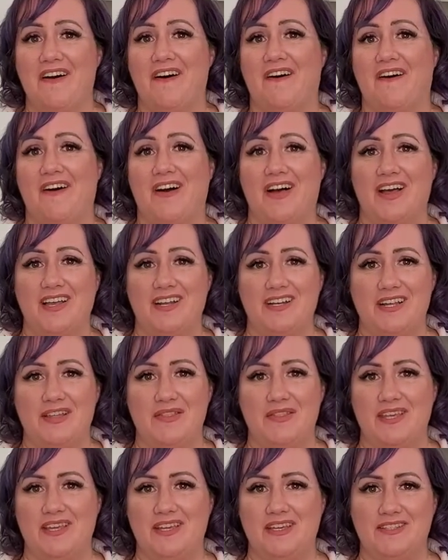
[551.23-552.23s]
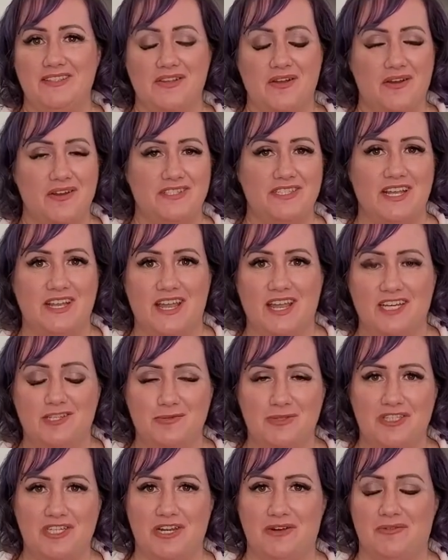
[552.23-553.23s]
on this content cash
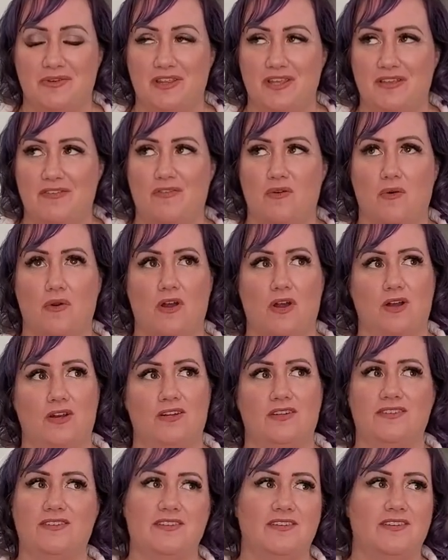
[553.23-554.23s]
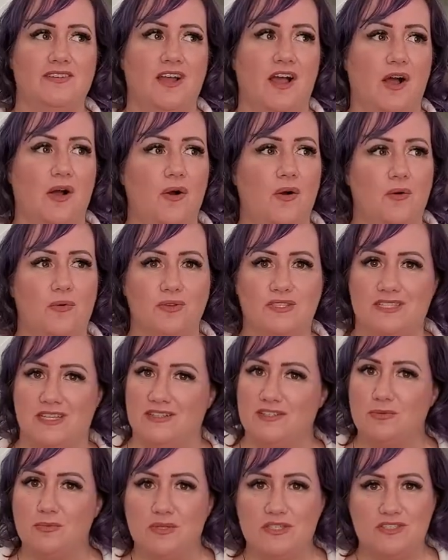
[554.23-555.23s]
machine really for,
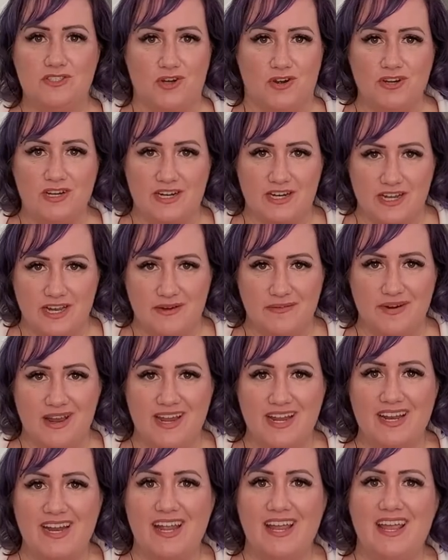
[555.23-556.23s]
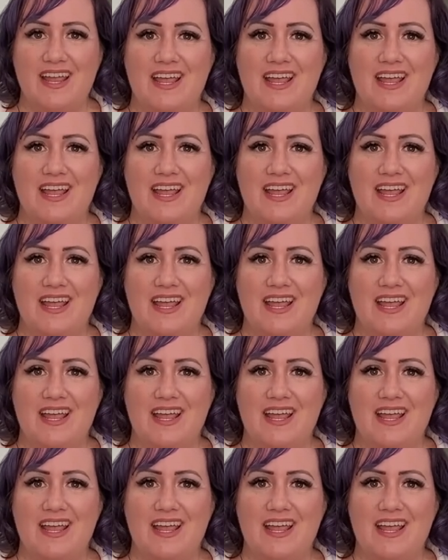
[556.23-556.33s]
since we started it, right?